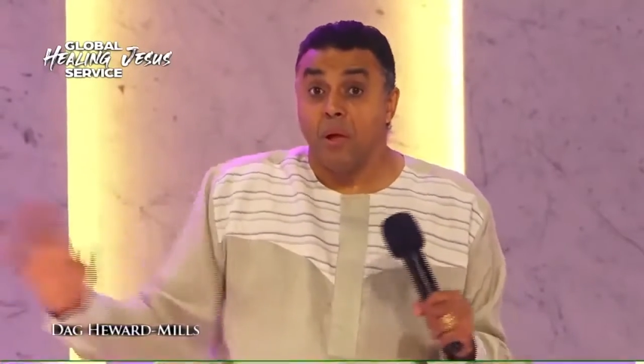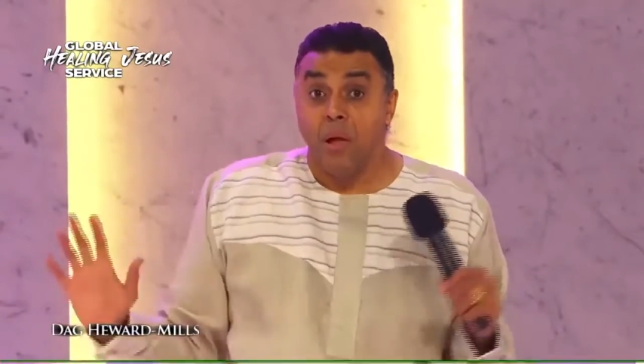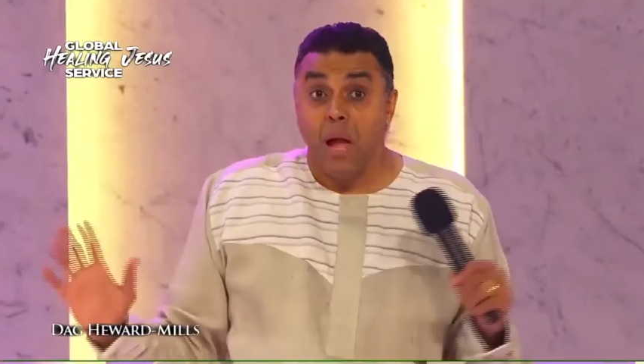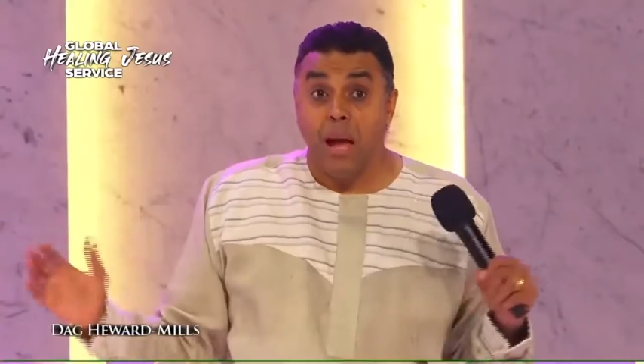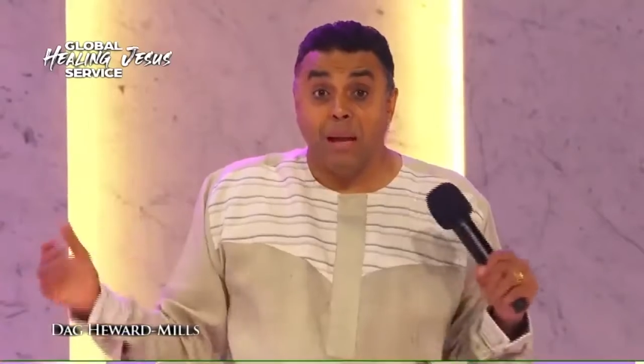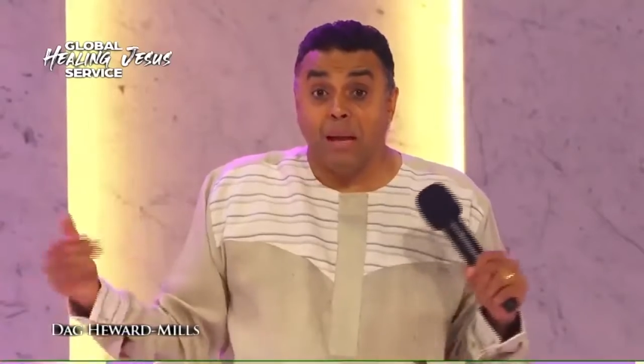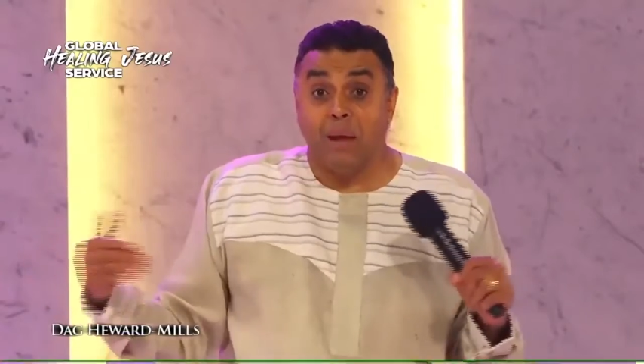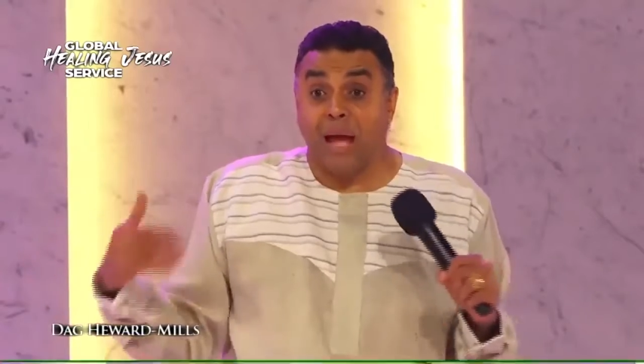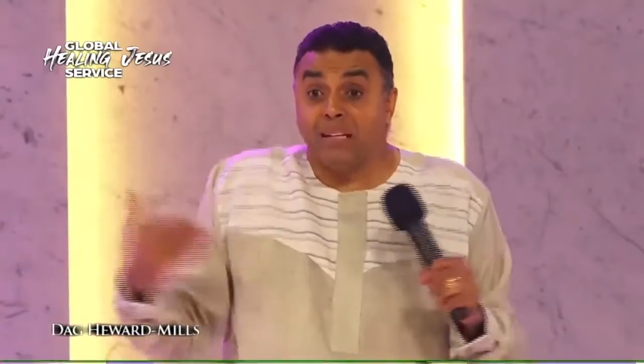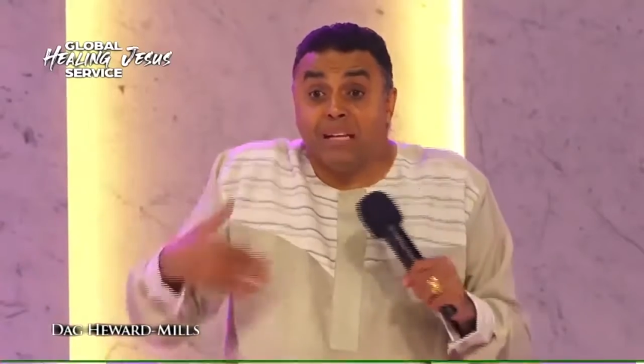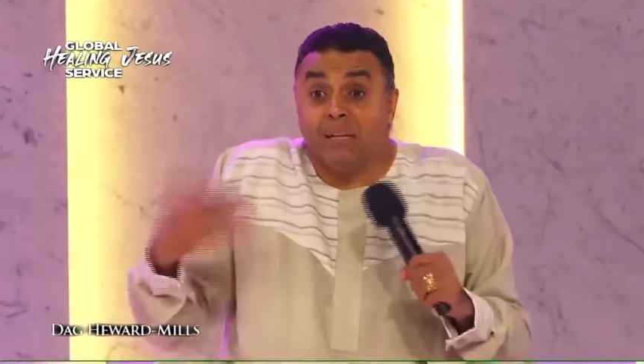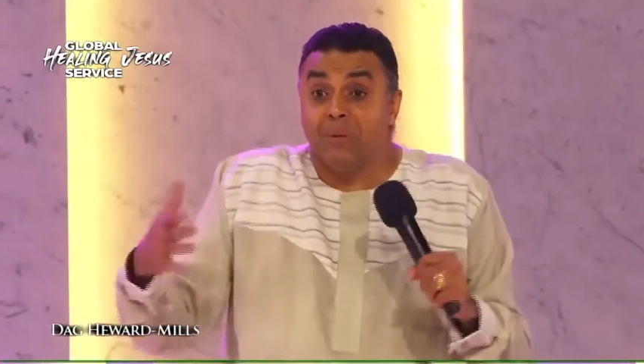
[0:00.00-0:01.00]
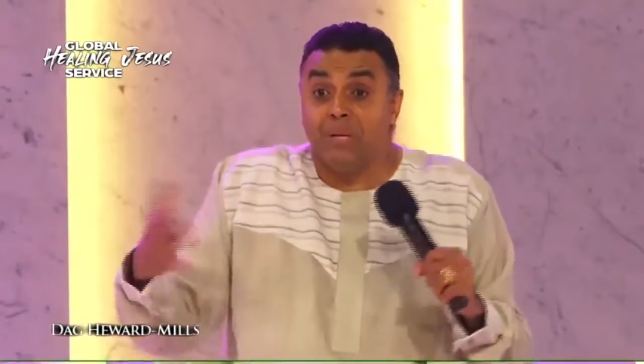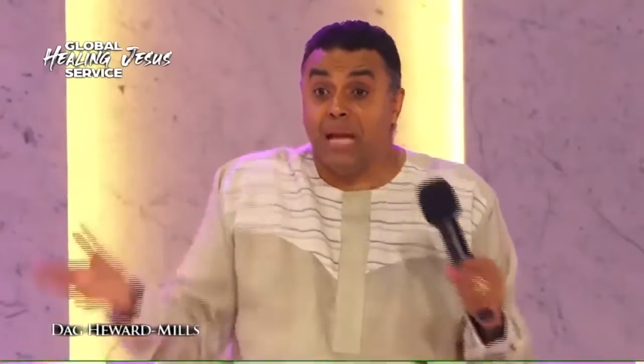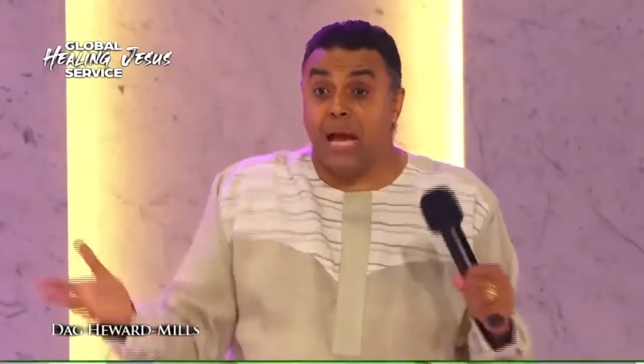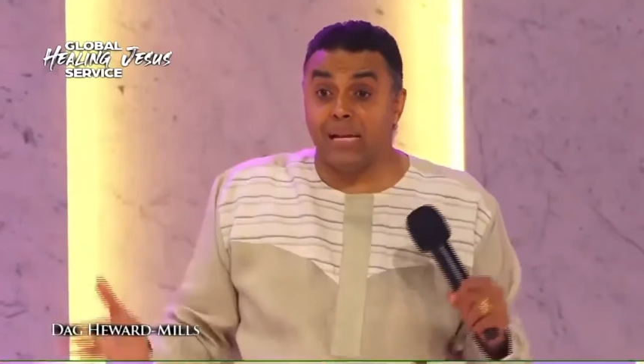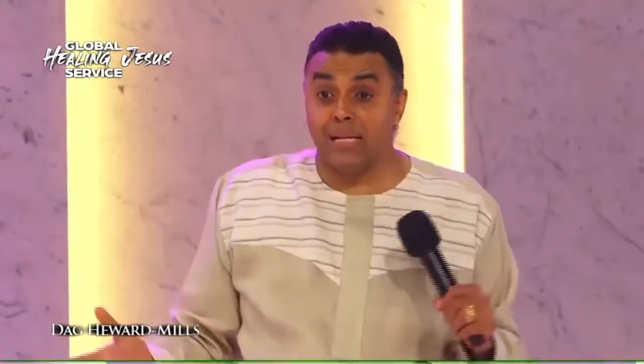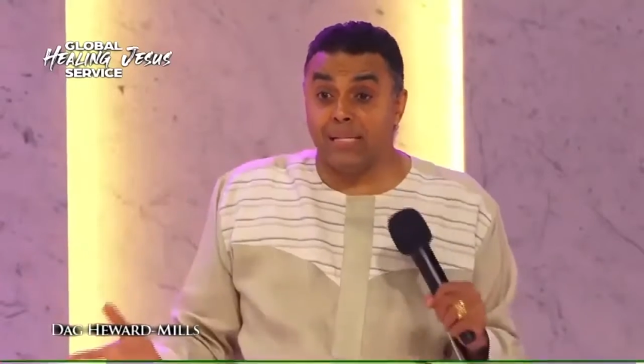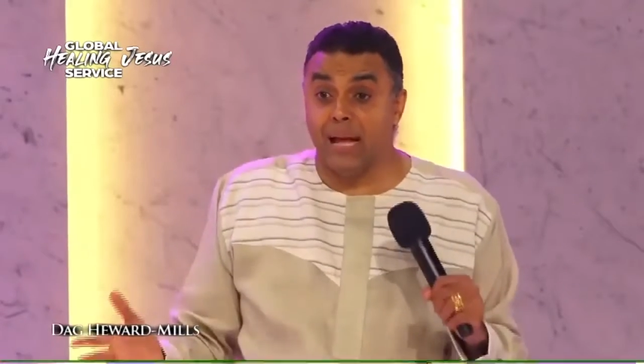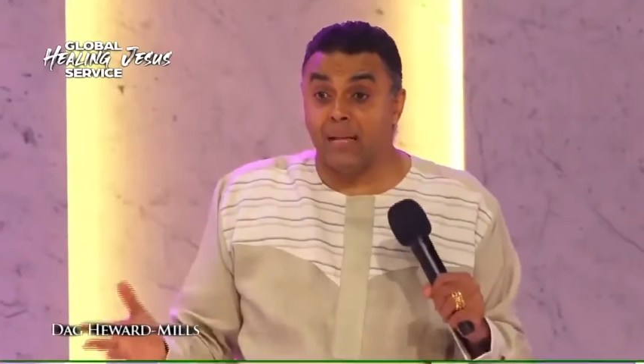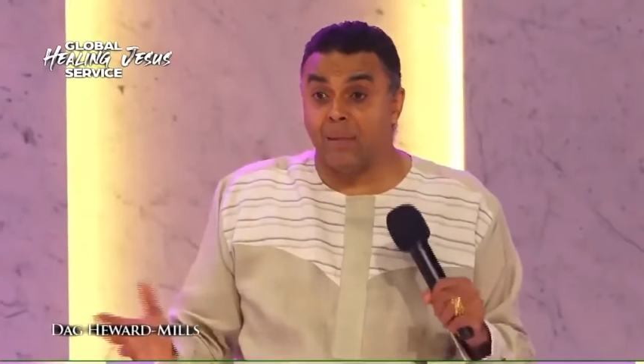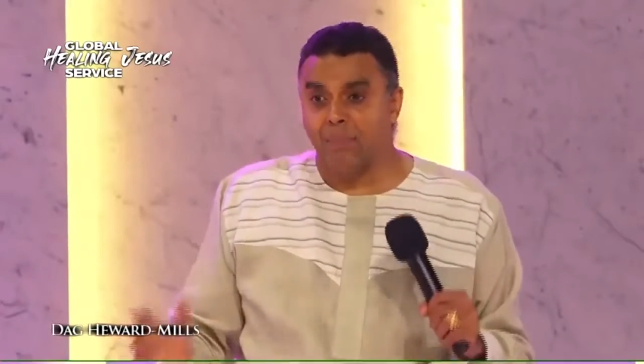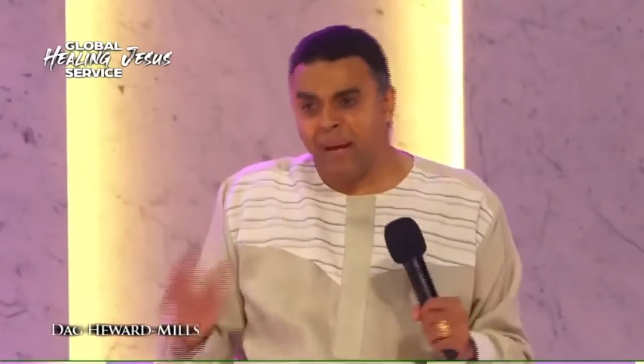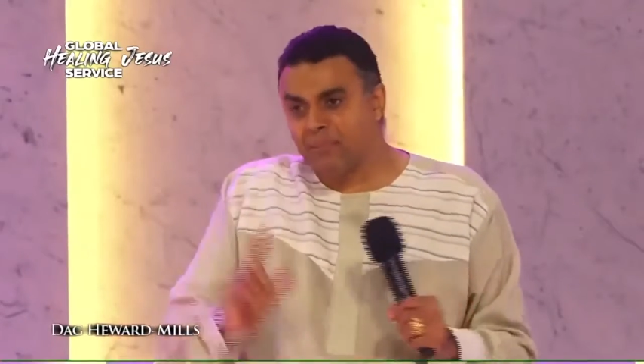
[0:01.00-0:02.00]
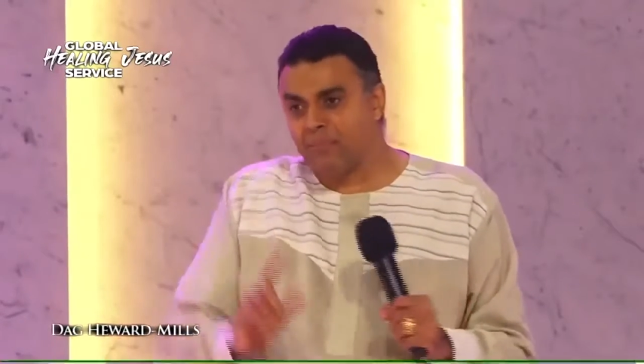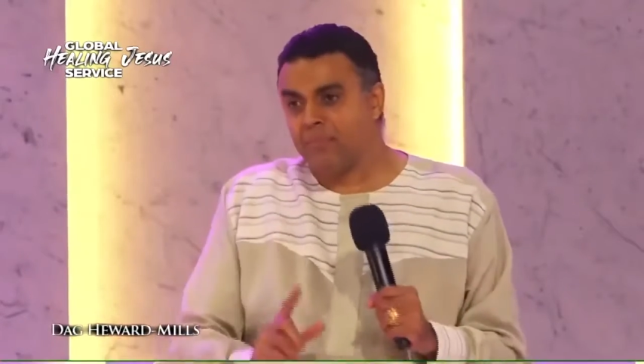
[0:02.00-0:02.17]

I, I, I didn't really understand it, but